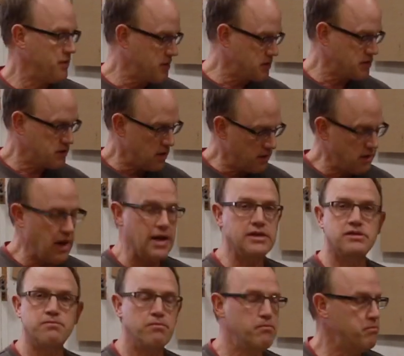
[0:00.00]
This is a
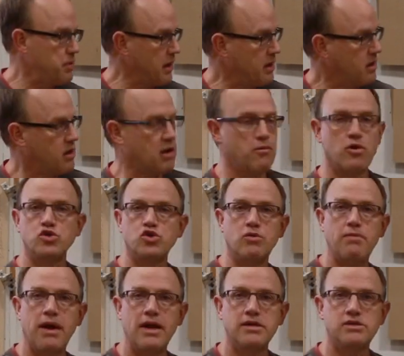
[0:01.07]
nice big
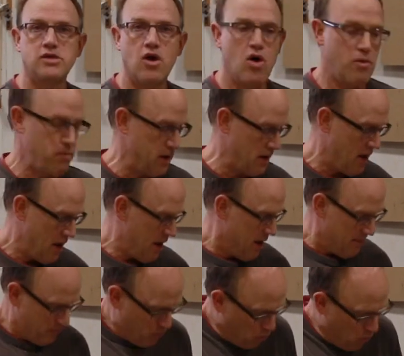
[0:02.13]
commercial bandsaw, but
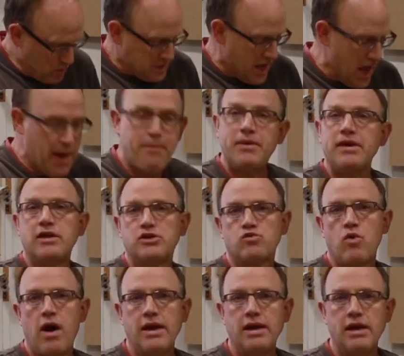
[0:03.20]
what's happening
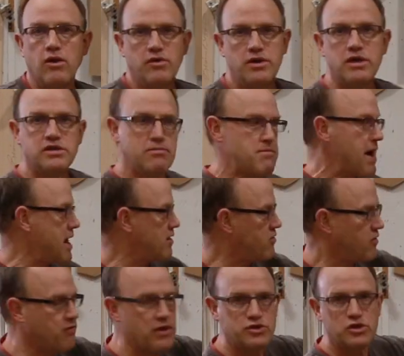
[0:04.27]
is right here. It doesn't matter
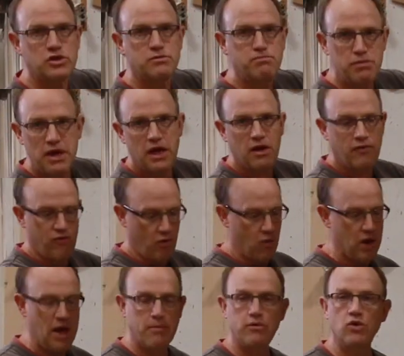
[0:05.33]
that this is big for
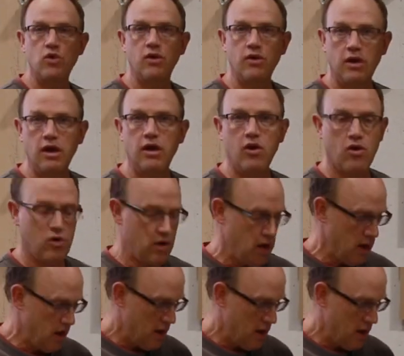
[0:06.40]
what I'm doing here.